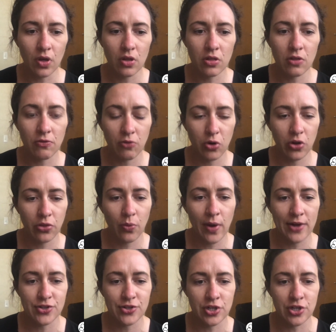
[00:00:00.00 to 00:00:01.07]
The fourth
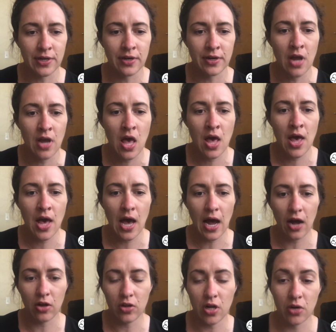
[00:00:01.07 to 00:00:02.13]
question,
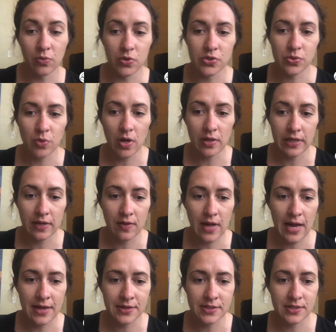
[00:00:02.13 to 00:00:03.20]
how long will swelling
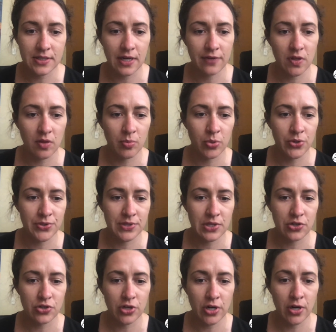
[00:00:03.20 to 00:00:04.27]
last after the
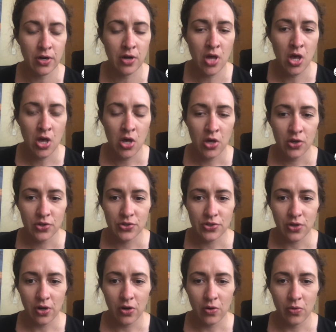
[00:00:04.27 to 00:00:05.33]
procedure?
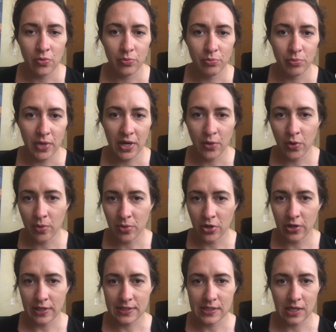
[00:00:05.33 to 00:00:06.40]
So many women
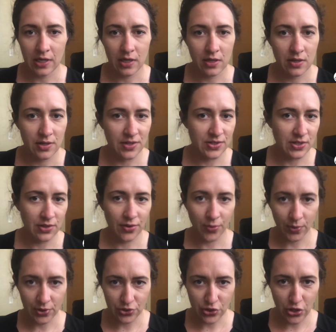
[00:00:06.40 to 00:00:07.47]
are excited to see the
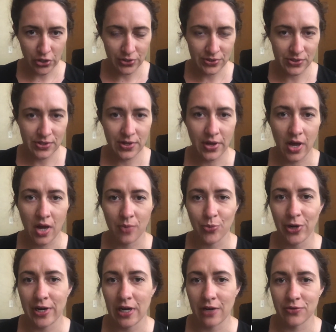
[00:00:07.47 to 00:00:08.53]
results
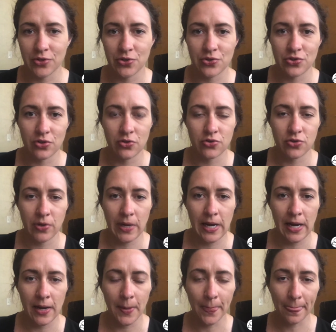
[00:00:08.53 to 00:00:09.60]
right after
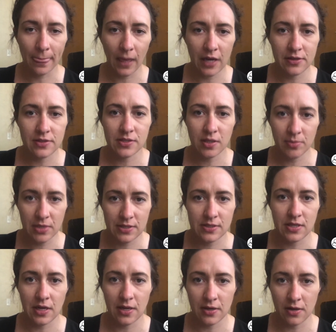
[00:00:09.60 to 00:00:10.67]
surgery, and to some
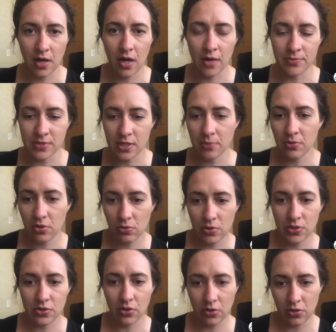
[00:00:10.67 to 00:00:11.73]
extent, some of the
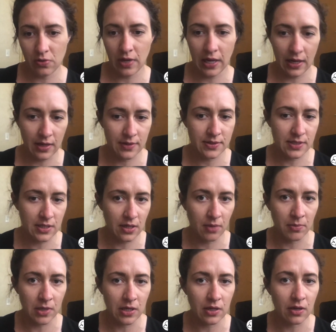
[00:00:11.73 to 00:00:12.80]
result you can see
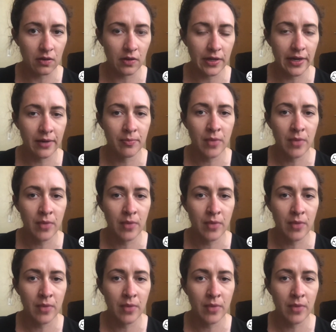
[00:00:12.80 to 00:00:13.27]
immediately.